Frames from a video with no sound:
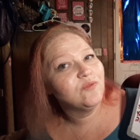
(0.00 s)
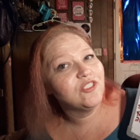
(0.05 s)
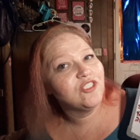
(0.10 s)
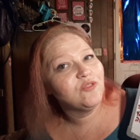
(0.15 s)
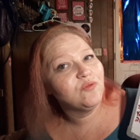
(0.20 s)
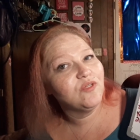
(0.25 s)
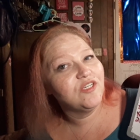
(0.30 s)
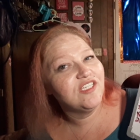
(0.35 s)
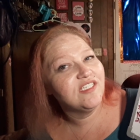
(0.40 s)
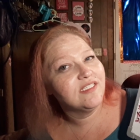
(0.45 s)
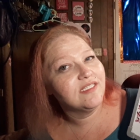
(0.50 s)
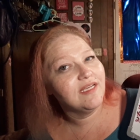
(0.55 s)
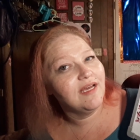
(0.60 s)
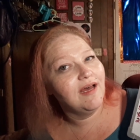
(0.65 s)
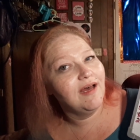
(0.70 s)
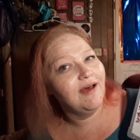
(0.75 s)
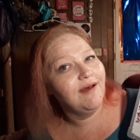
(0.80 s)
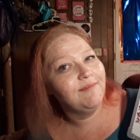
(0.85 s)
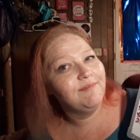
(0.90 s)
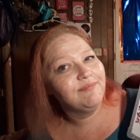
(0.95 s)
which was...
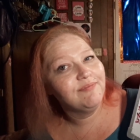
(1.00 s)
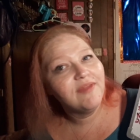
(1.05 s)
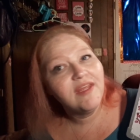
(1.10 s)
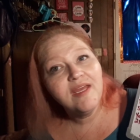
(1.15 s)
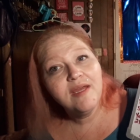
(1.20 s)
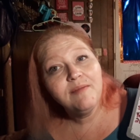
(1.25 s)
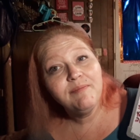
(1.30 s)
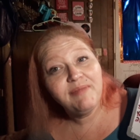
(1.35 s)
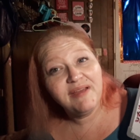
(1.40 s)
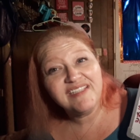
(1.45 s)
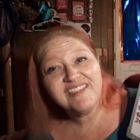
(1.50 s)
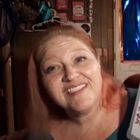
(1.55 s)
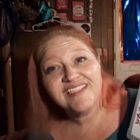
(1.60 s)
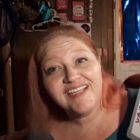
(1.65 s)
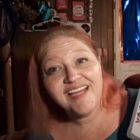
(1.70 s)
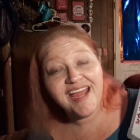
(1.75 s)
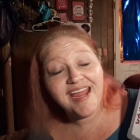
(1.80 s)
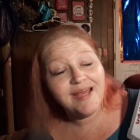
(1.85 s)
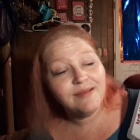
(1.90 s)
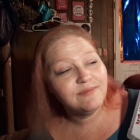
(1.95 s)
Uh,
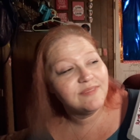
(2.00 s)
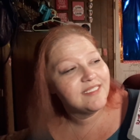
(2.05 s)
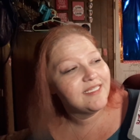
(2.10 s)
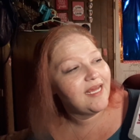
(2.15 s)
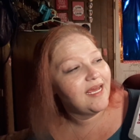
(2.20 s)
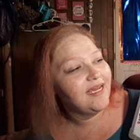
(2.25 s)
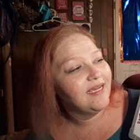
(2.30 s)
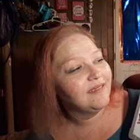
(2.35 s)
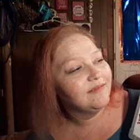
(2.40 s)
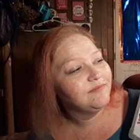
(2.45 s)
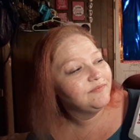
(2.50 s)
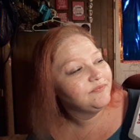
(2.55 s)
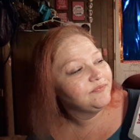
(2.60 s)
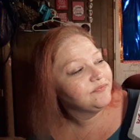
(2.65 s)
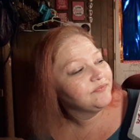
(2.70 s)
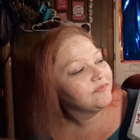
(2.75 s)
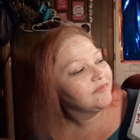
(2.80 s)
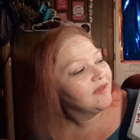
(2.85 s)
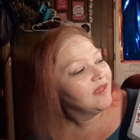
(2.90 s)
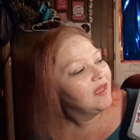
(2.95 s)
basically ham steak.
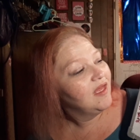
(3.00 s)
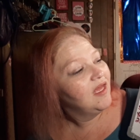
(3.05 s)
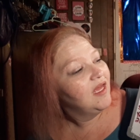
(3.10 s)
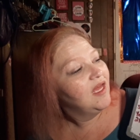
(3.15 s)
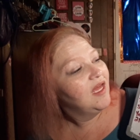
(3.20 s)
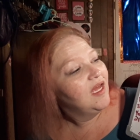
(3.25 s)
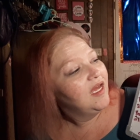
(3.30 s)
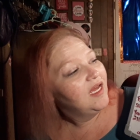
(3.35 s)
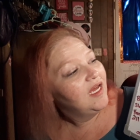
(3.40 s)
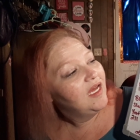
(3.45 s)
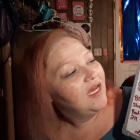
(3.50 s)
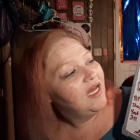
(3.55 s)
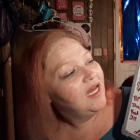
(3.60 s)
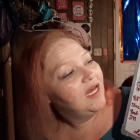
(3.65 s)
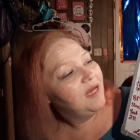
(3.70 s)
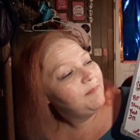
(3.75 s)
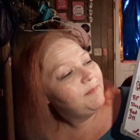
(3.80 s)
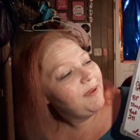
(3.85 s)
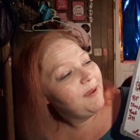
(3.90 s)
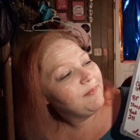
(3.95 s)

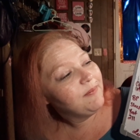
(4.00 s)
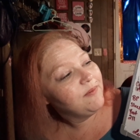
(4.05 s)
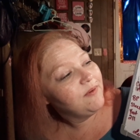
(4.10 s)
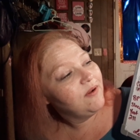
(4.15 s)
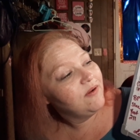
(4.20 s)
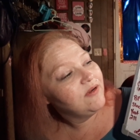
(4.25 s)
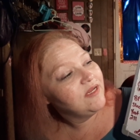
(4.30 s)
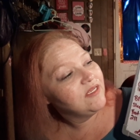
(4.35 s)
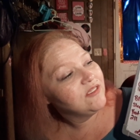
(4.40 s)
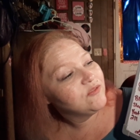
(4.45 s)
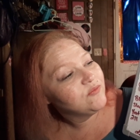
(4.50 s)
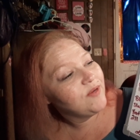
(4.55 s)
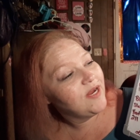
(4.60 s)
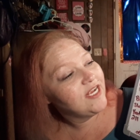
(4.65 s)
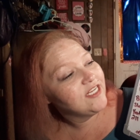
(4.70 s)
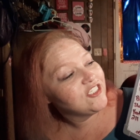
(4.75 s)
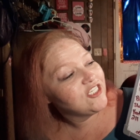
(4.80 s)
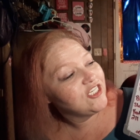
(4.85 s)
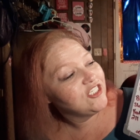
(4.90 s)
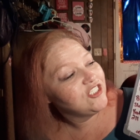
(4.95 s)
Uh, pepperonis,
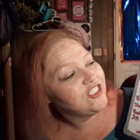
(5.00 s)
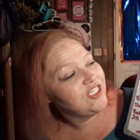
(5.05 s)
ranch, and